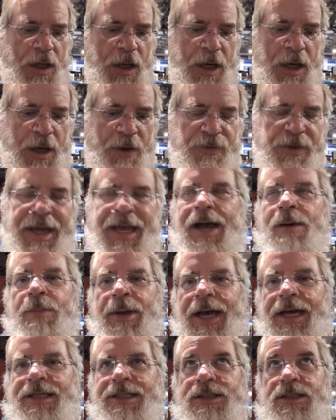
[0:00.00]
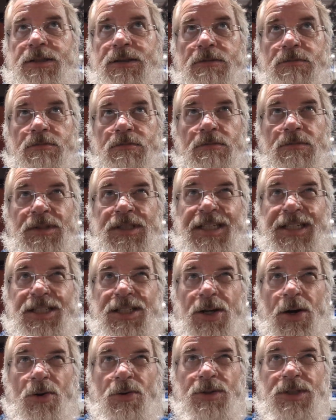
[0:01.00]
The amp has
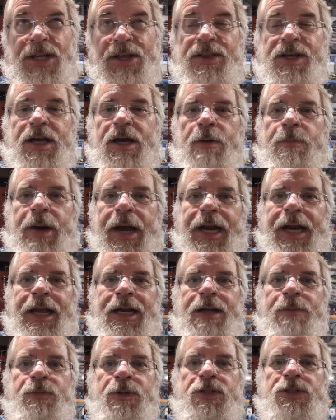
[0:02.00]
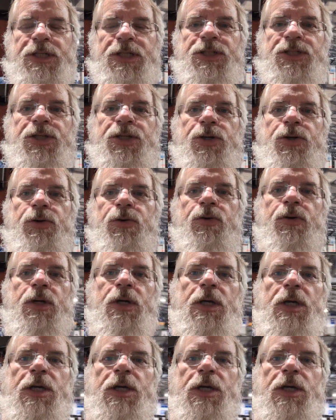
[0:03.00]
6 zones. I think I might end up using 2.